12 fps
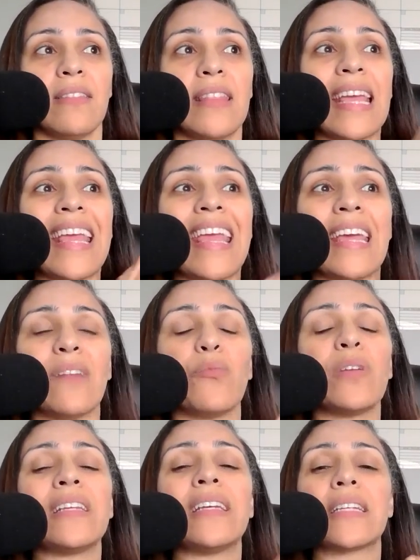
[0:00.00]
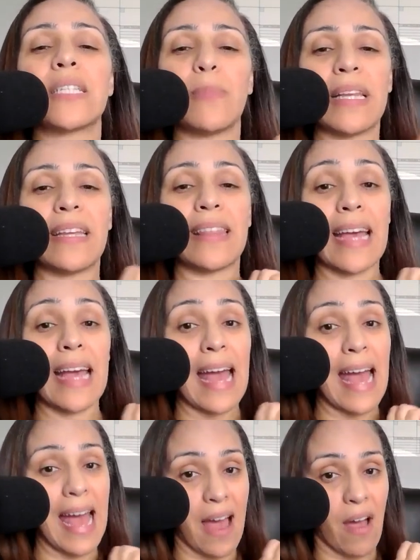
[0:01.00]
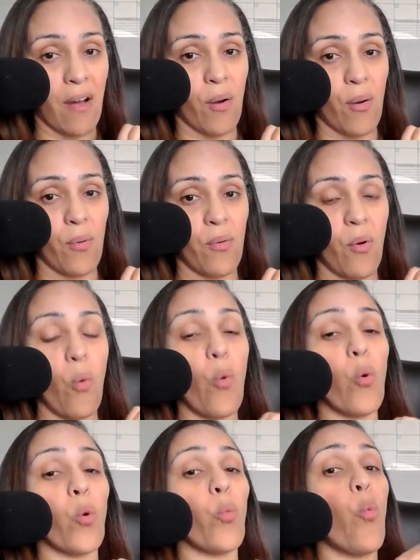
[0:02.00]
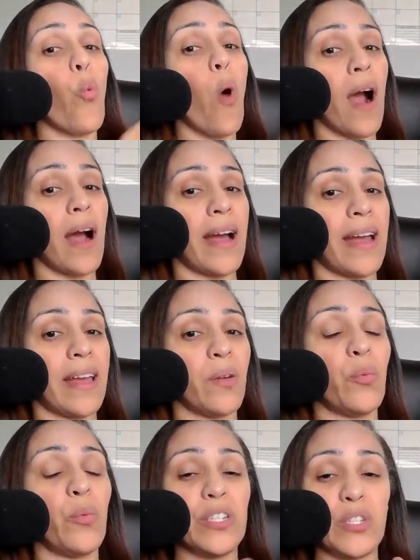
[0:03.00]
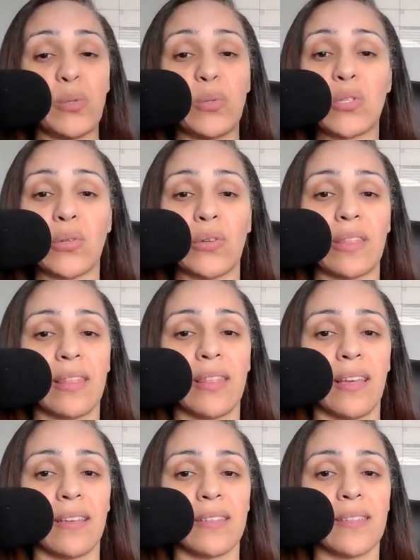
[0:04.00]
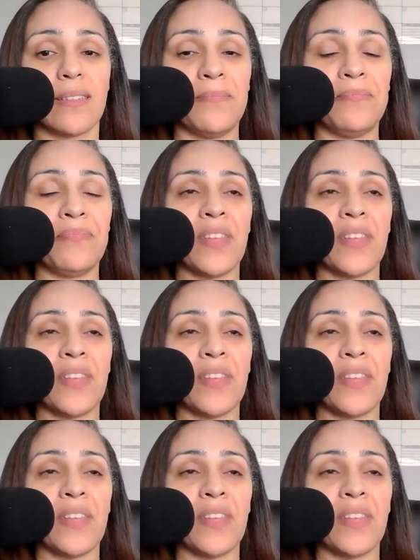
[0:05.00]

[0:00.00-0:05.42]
they can't really explain the how or why we do certain things.